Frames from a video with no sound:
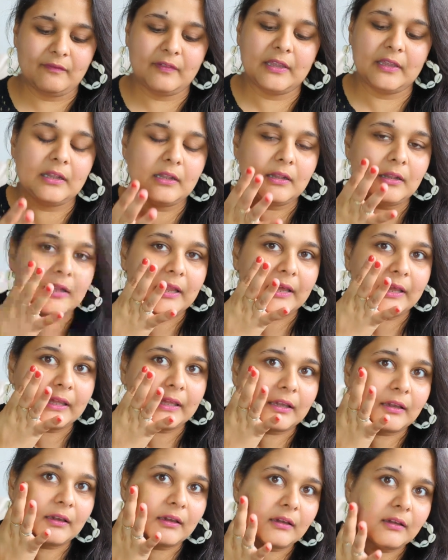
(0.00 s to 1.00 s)

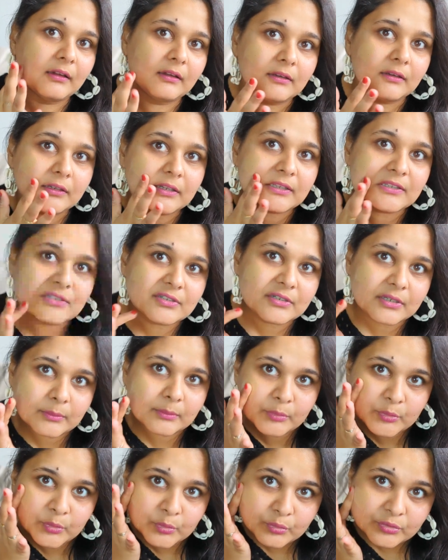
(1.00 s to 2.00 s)
will
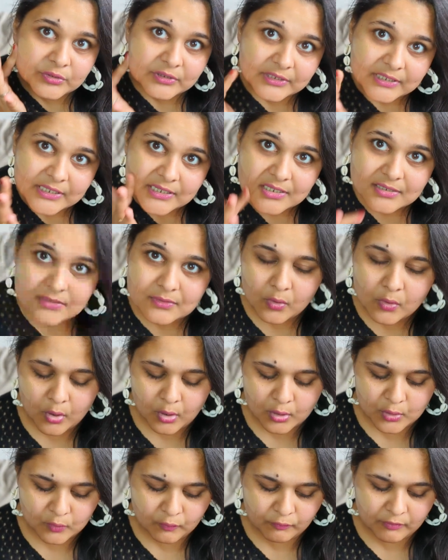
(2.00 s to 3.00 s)
distribute this
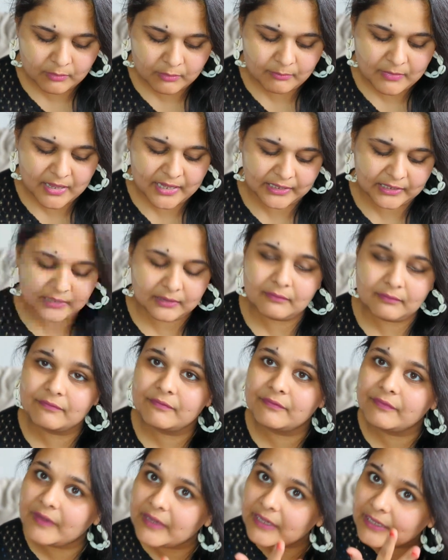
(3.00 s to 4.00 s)
all over my
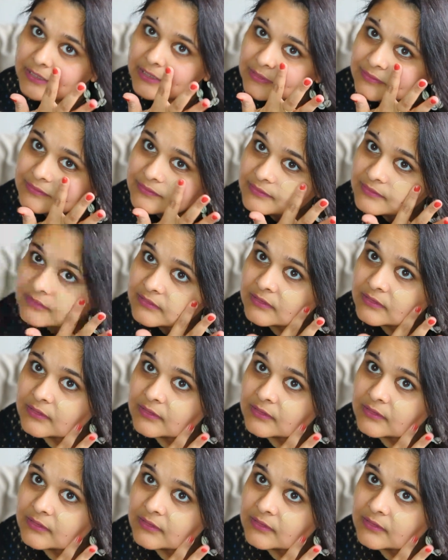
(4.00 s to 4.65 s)
face.